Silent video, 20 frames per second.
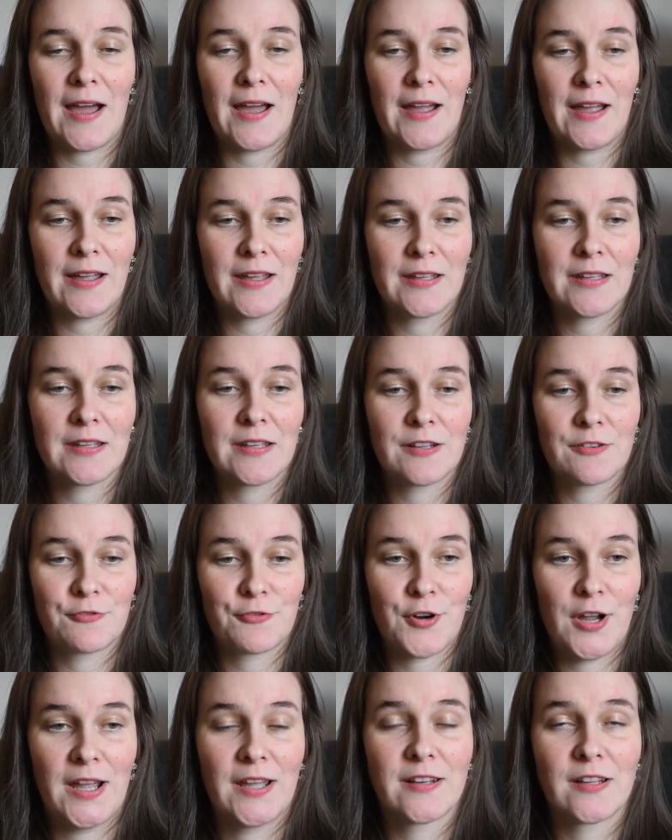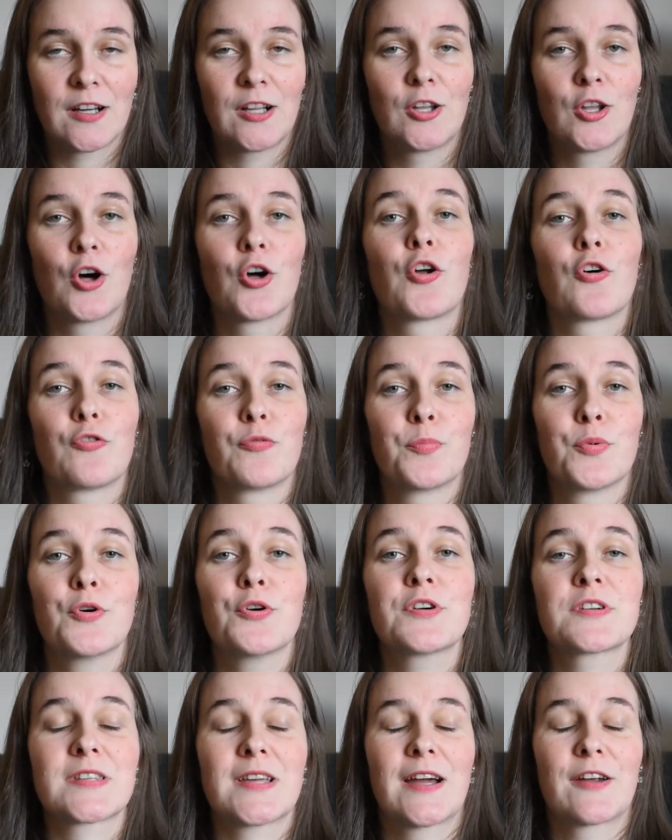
I read a lot of books.